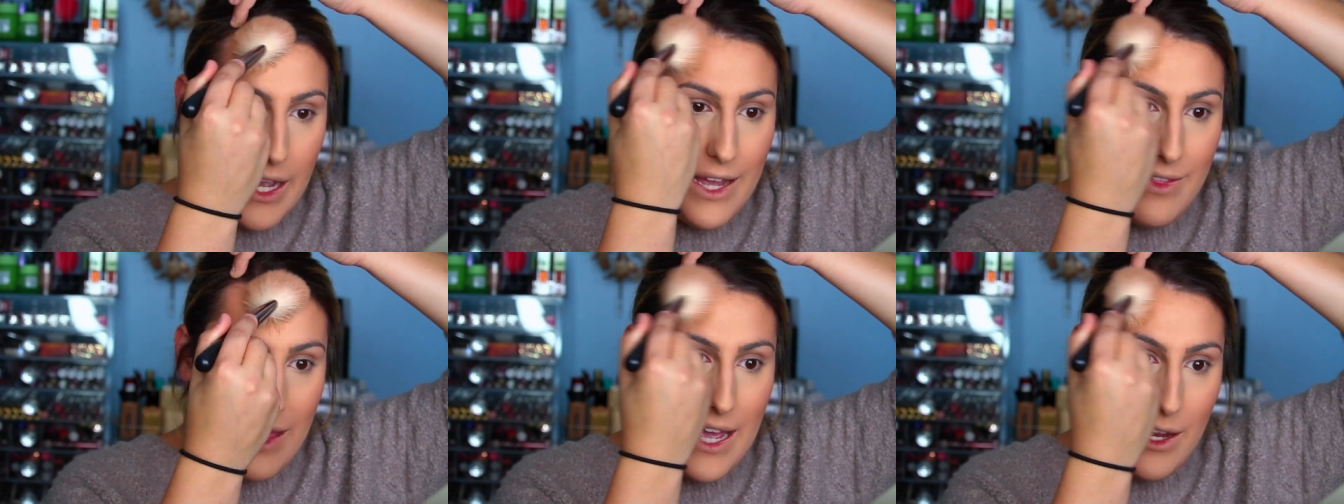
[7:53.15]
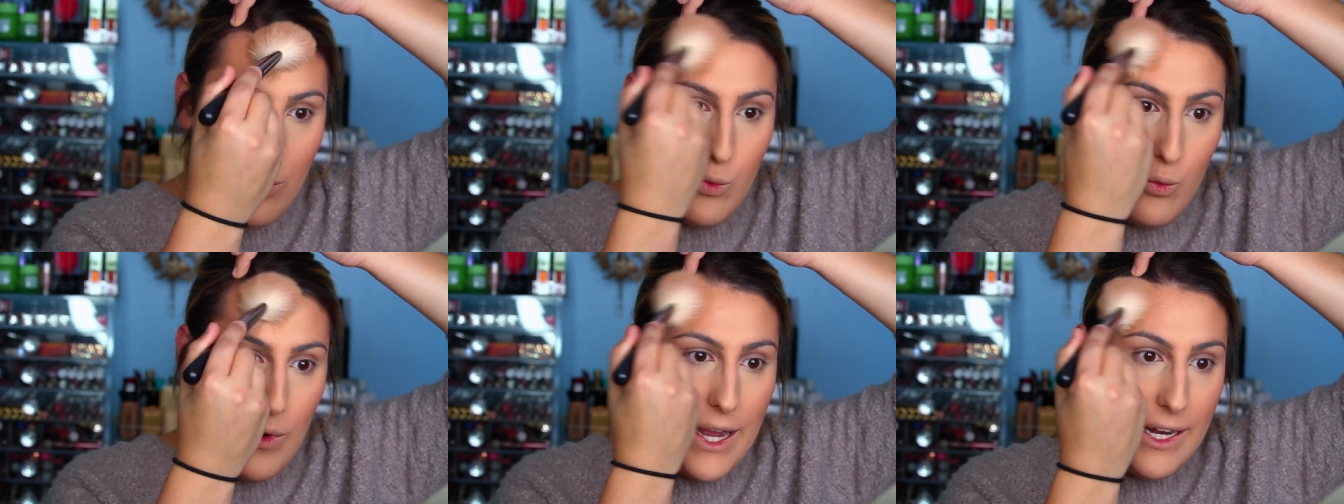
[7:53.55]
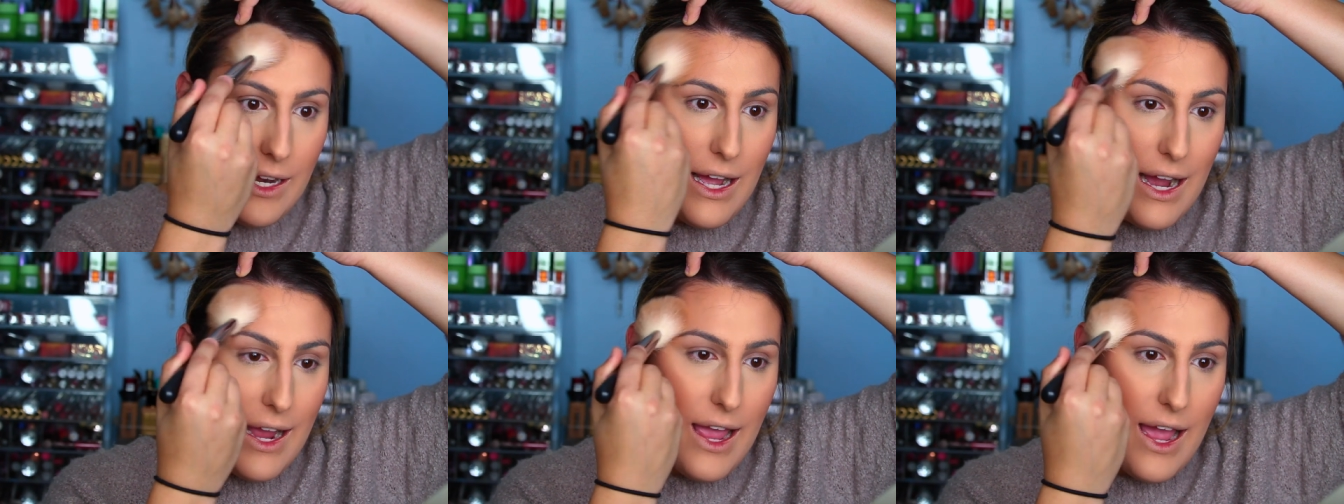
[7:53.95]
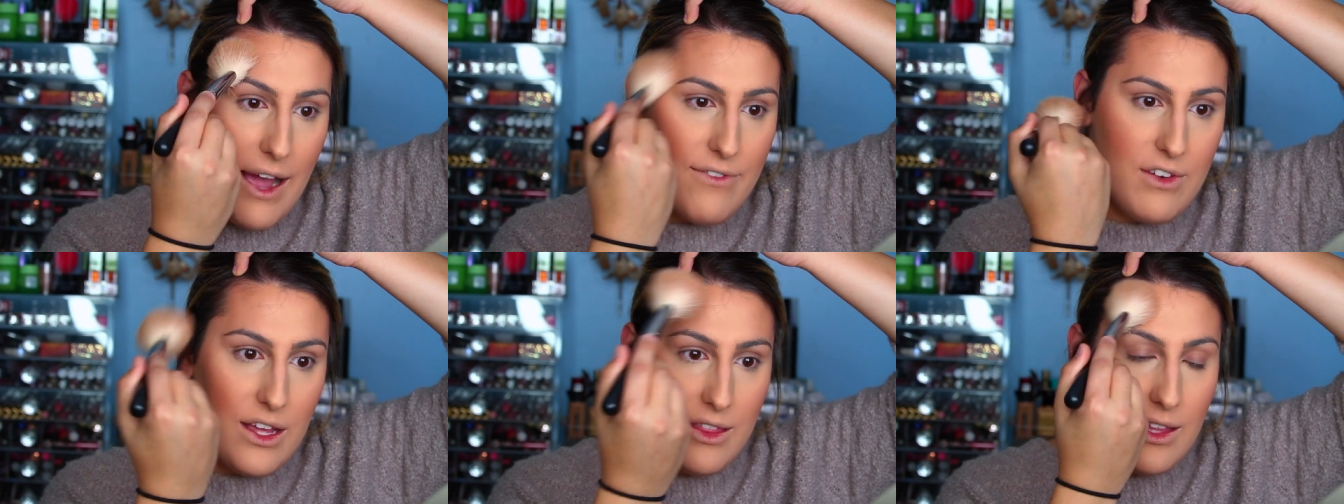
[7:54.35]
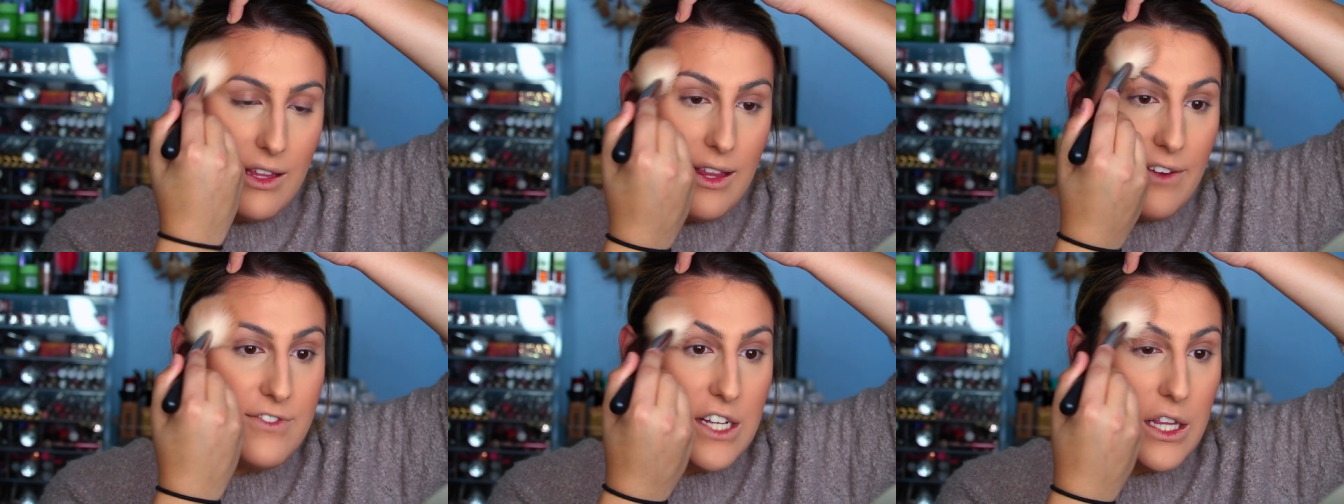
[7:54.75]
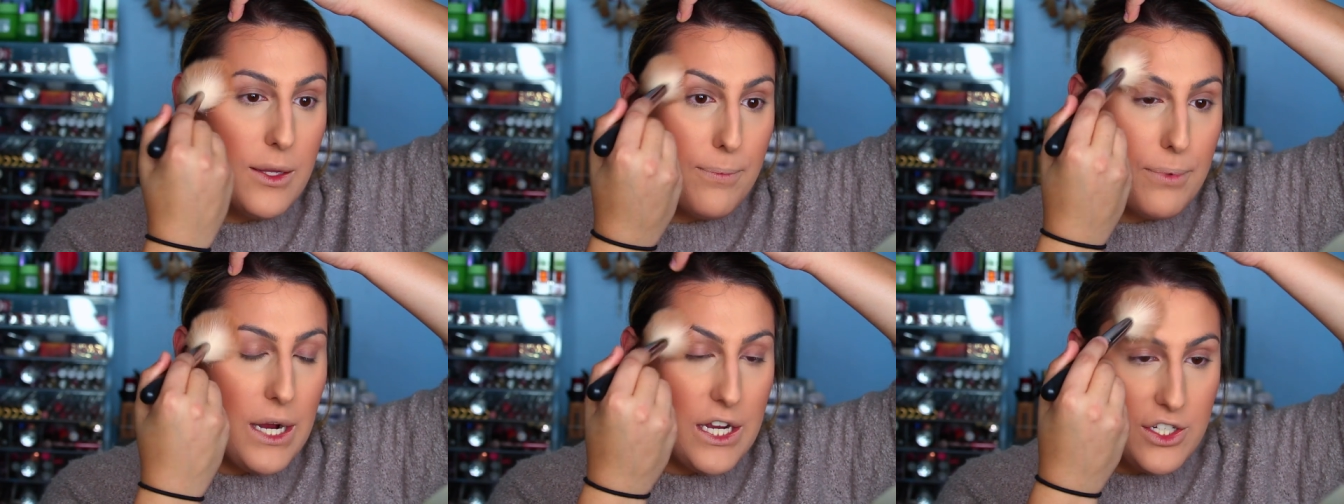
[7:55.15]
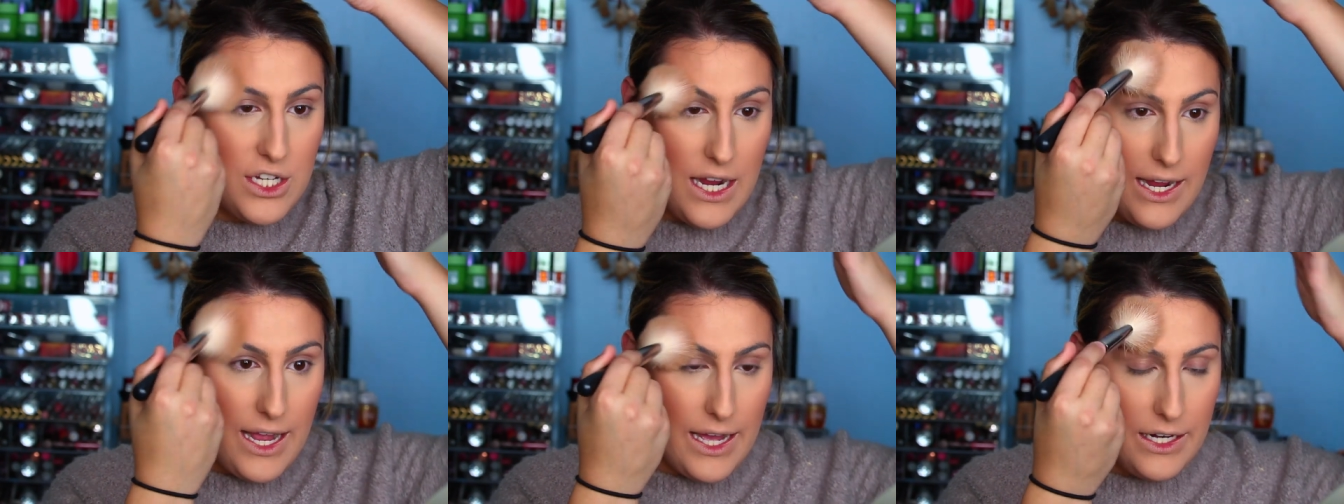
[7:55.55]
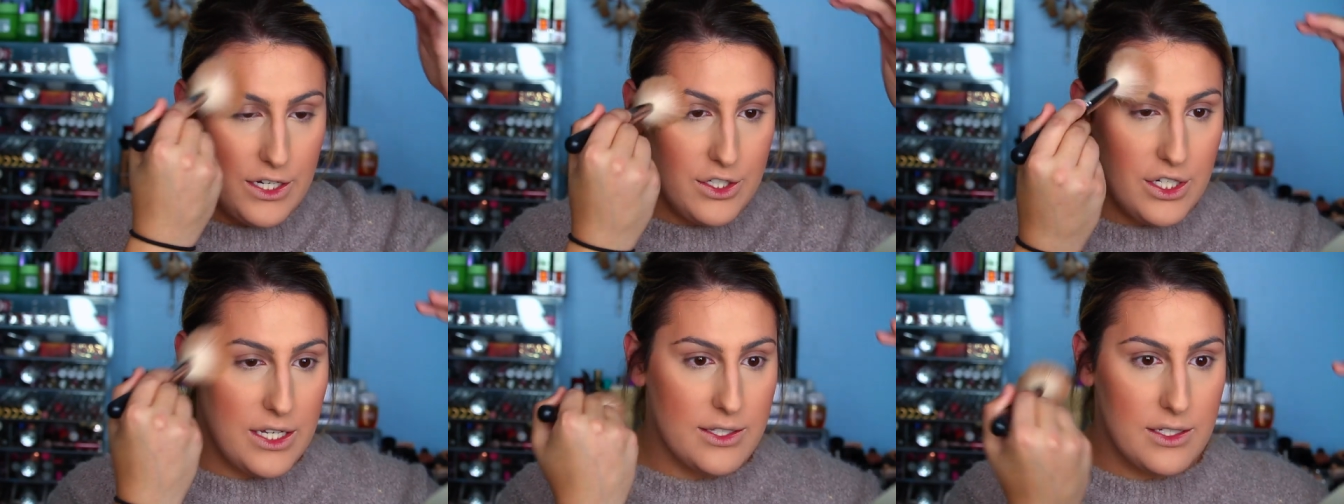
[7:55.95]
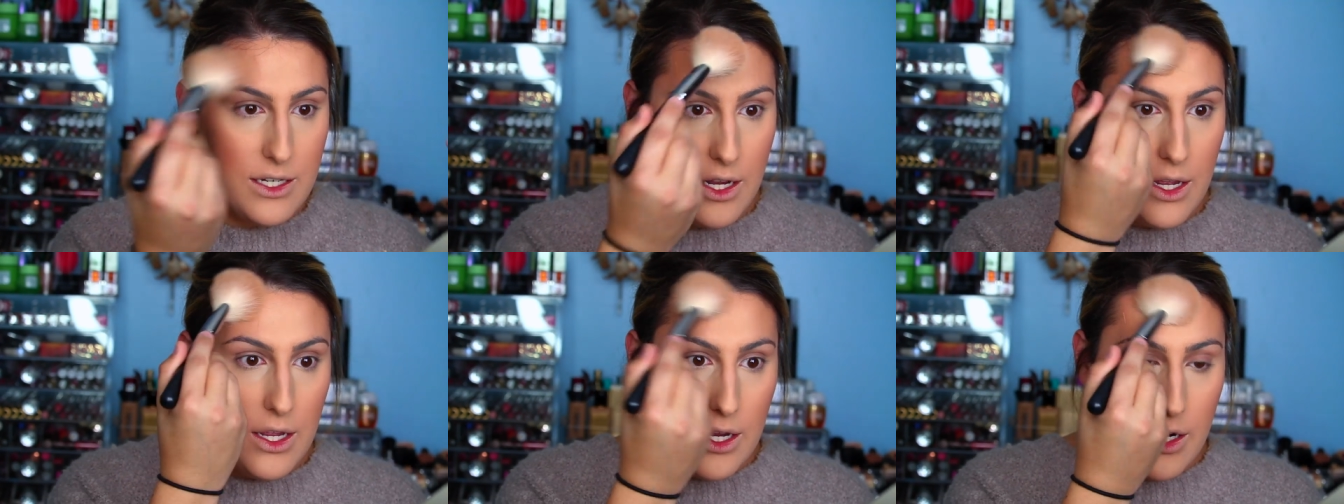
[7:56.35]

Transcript: And then when I have nothing left on the brush, I kind of just